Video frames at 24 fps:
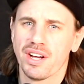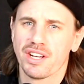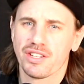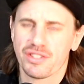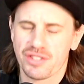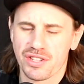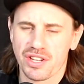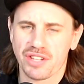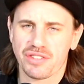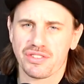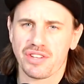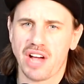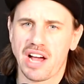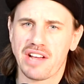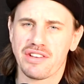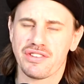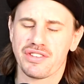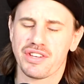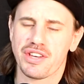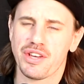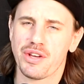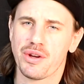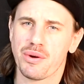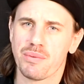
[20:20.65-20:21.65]
6
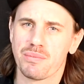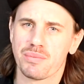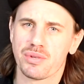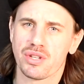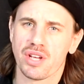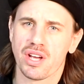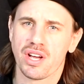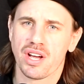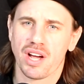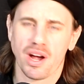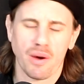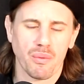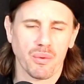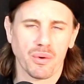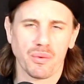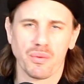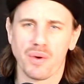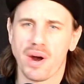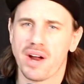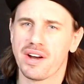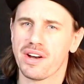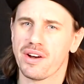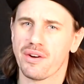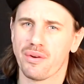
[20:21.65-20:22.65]
ice cubes, and we're
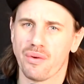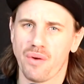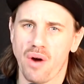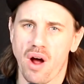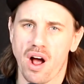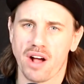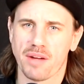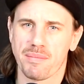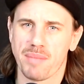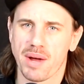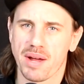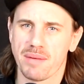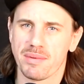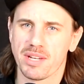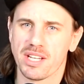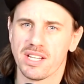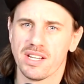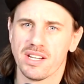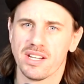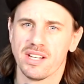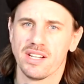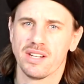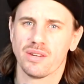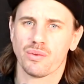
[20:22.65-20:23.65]
ready to rock,
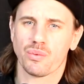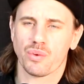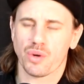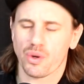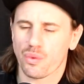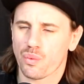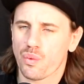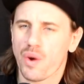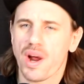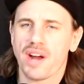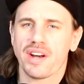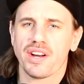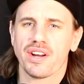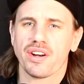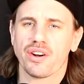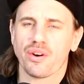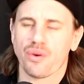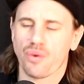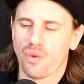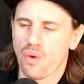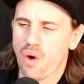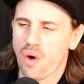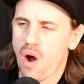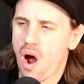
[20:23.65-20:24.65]
baby. We're ready to
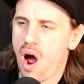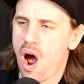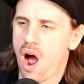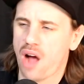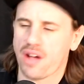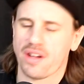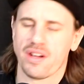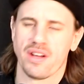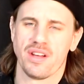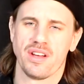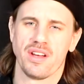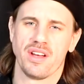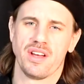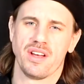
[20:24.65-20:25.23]
rock.